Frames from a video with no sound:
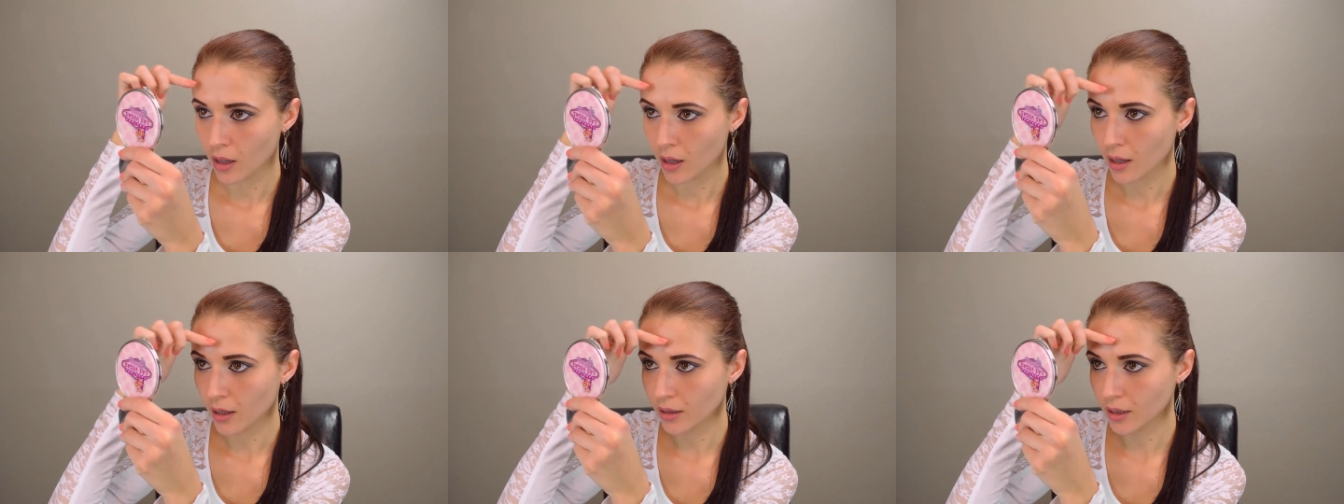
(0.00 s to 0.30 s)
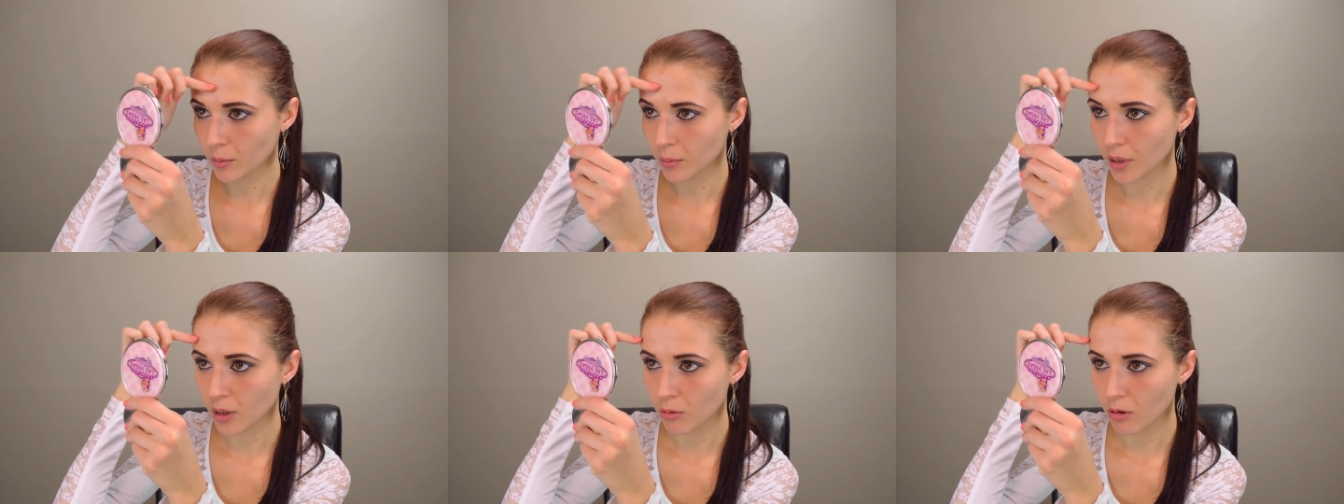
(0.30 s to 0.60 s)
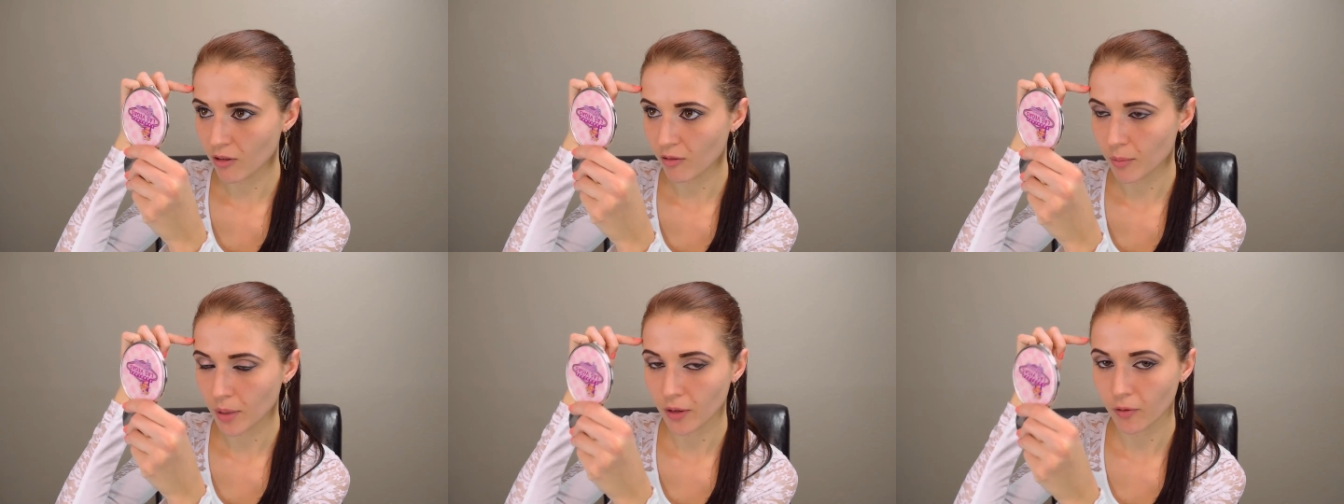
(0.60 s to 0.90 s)
in the middle
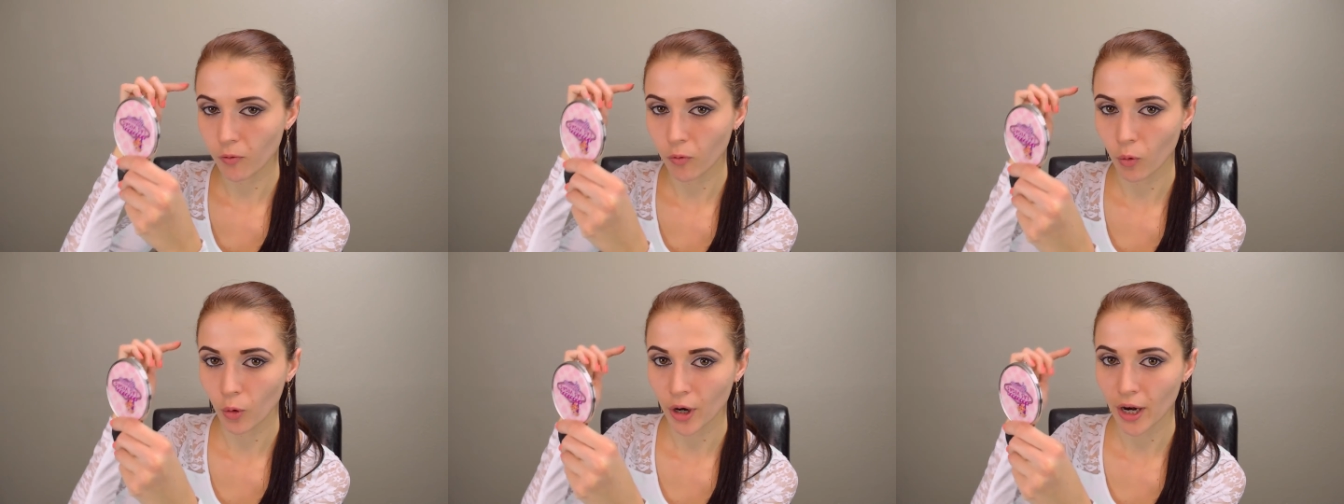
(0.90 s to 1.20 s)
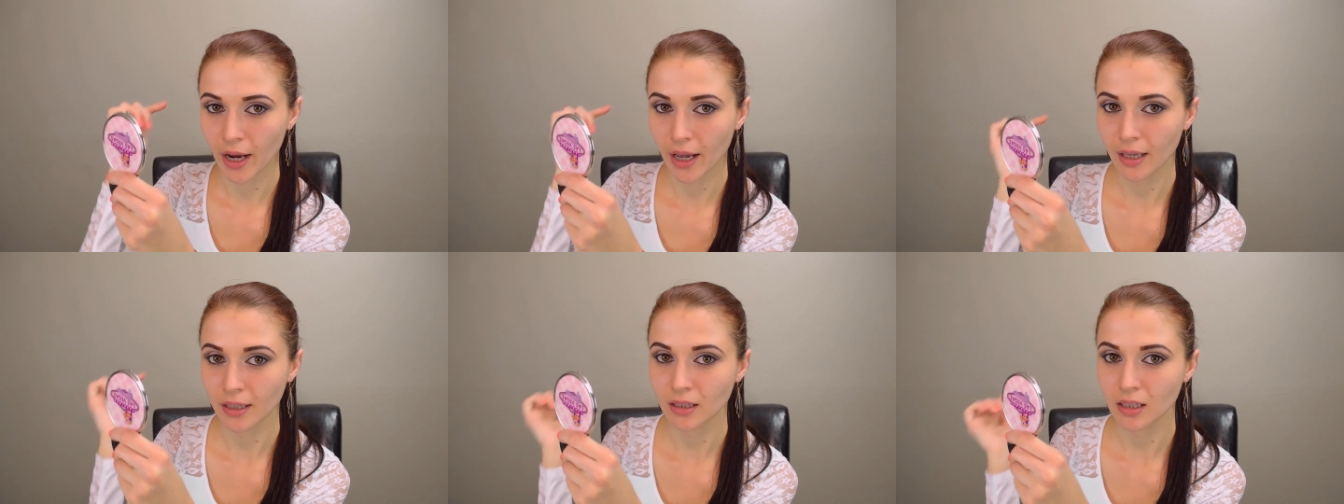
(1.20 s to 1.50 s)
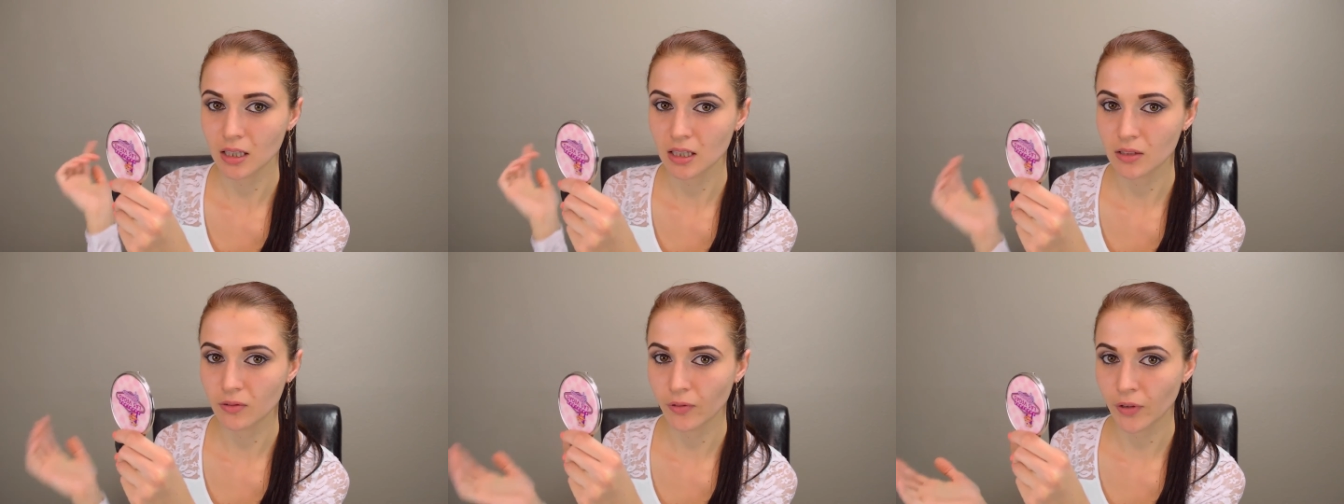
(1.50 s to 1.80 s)
of my forehead
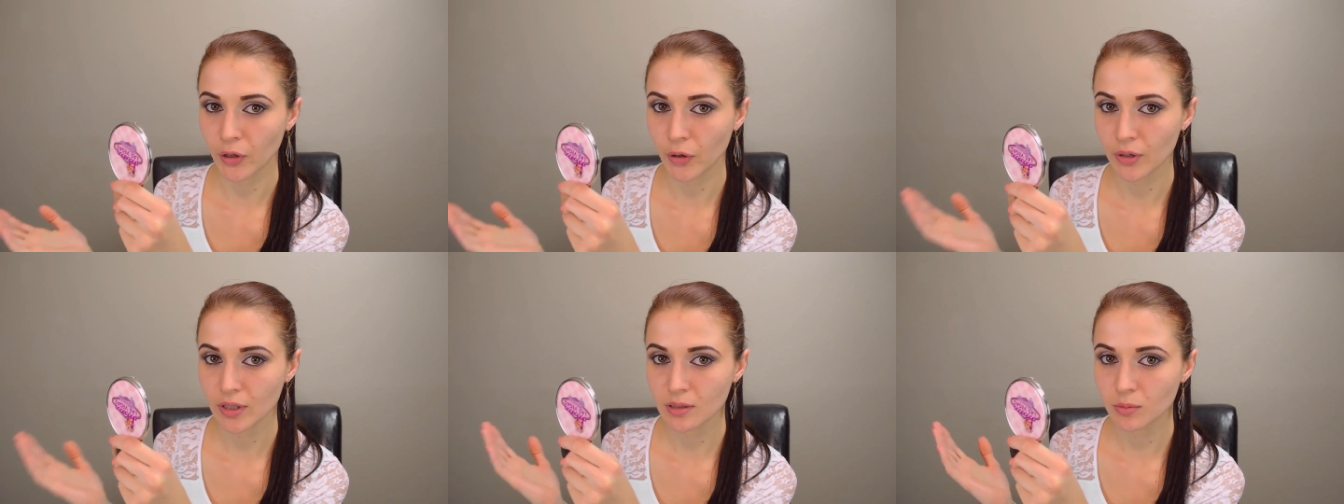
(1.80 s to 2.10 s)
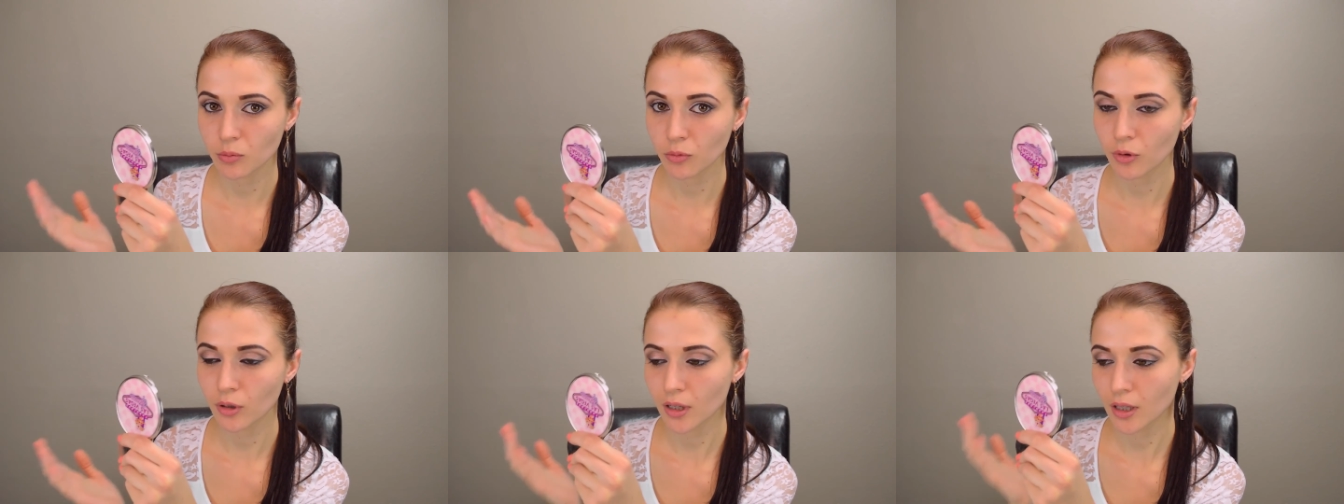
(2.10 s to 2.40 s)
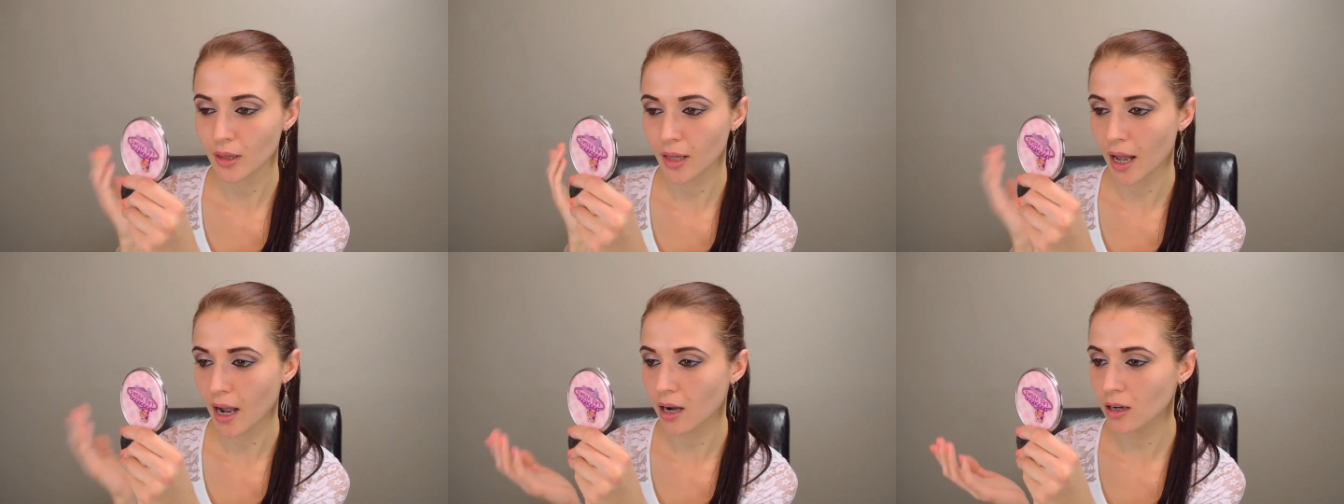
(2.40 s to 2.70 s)
is very
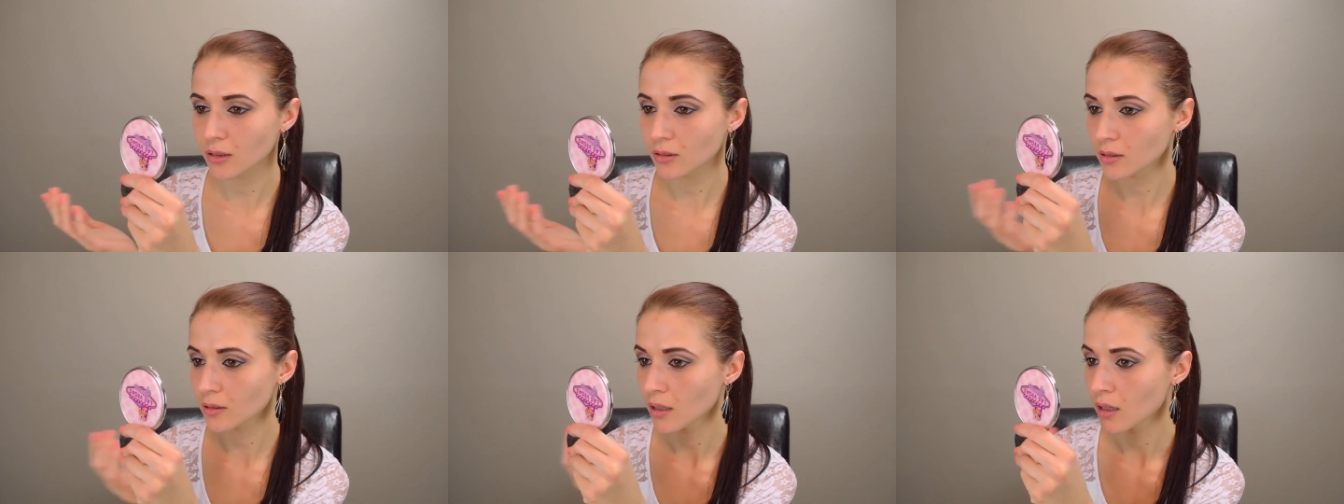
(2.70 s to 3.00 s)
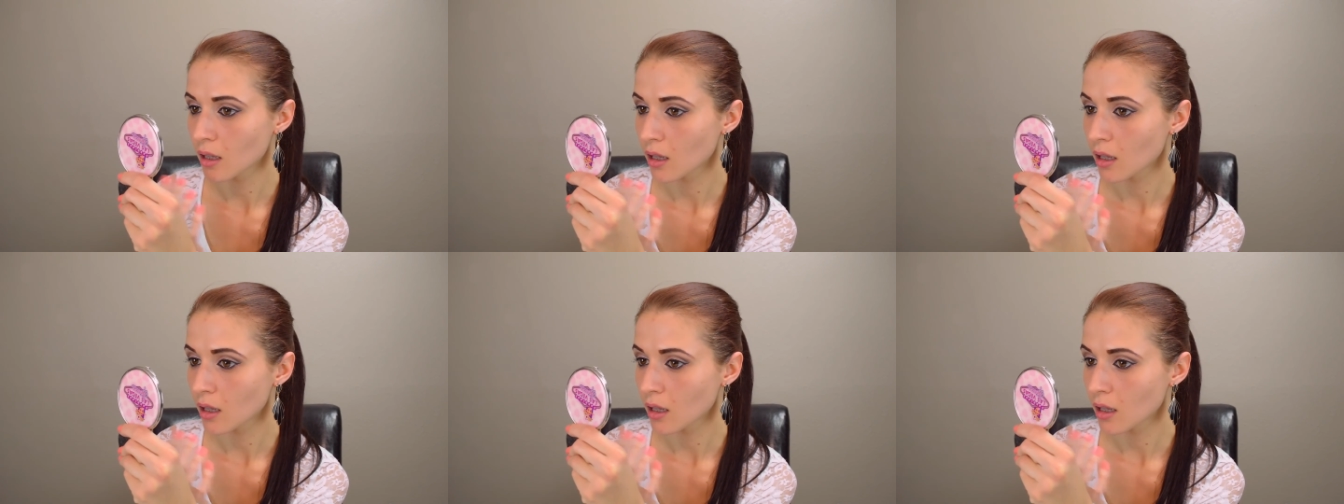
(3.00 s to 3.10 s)
smoothed out,